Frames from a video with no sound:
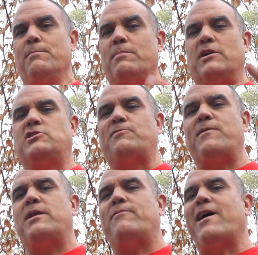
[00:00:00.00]
But
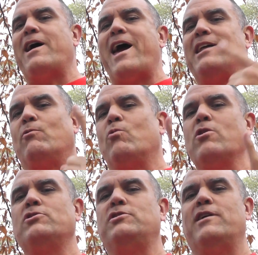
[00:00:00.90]
if I add a
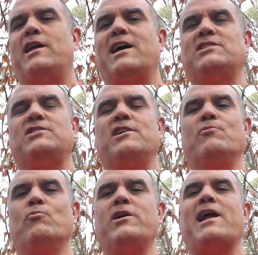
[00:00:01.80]
word to that, I say,
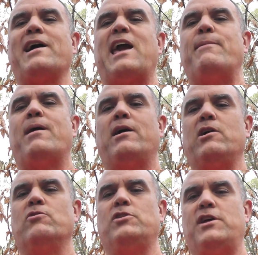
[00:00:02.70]
when I came out
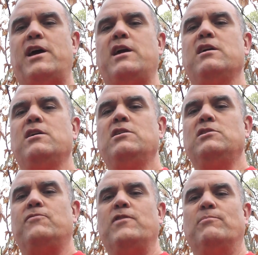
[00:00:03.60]
here today
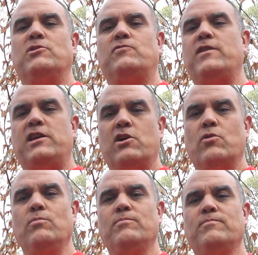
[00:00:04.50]
to film this
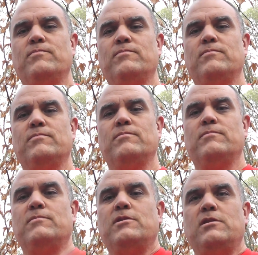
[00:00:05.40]
video,
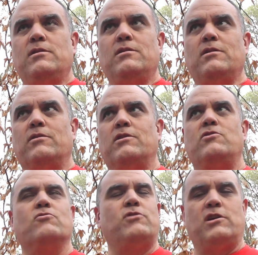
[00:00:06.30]
and
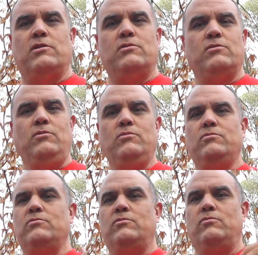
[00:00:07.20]
then you're thinking,
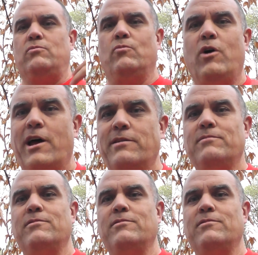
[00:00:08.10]
what?